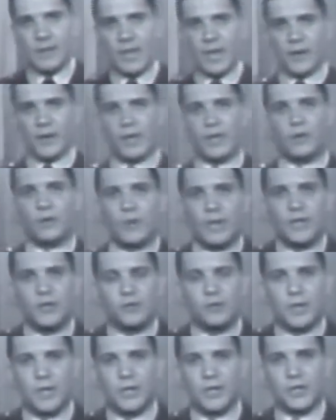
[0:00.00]
Now, another way
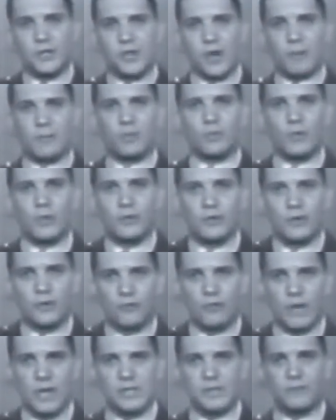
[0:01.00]
you can determine whether
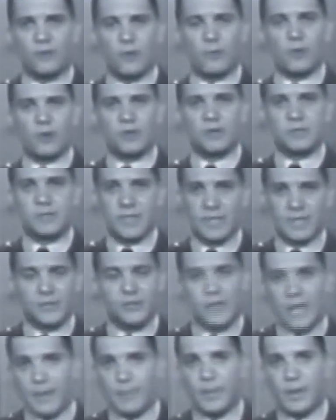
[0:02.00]
a transformer is a
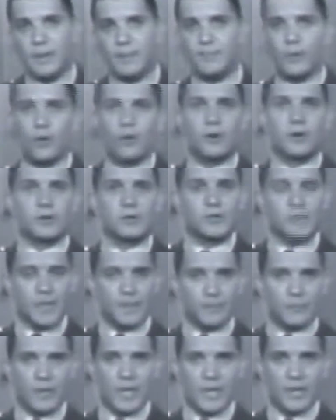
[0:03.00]
step-up or a
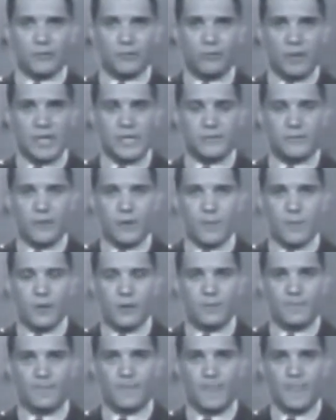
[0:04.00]
step-down
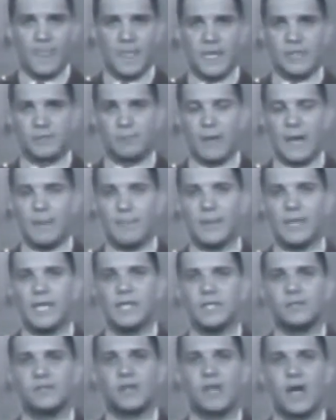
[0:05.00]
transformer is by
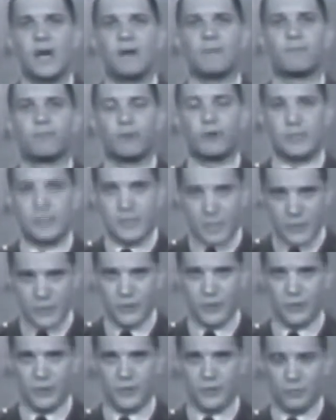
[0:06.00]
means of
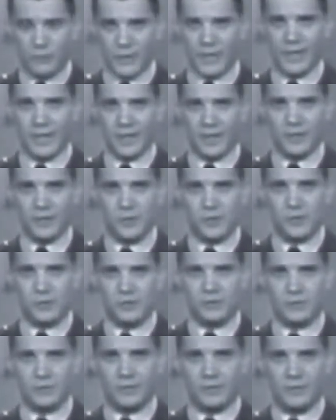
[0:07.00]
resistance readings.
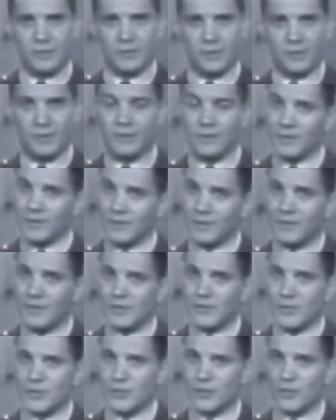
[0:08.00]

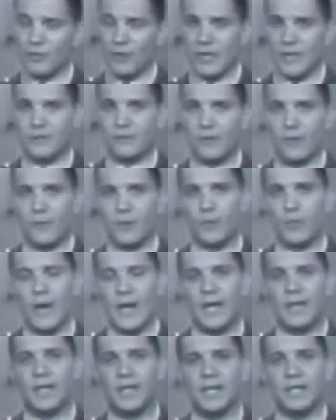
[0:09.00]
Since a transformer
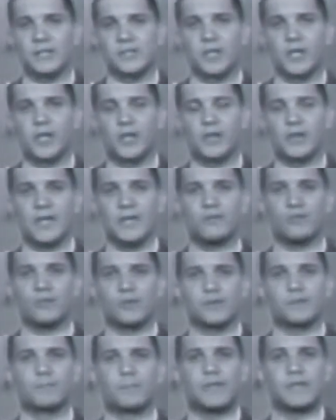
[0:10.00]
winding is a
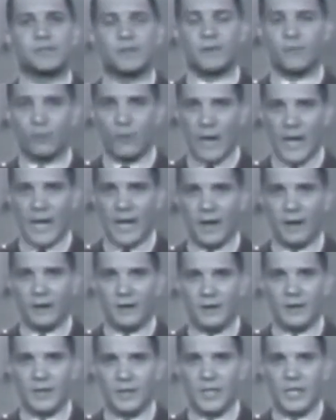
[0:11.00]
continuous piece of
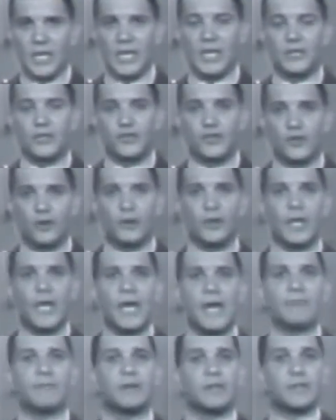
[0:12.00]
wire, it should
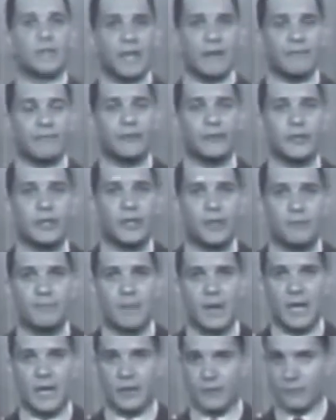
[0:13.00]
have a definite
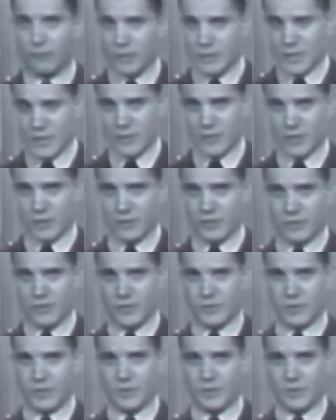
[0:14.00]
amount of resistance.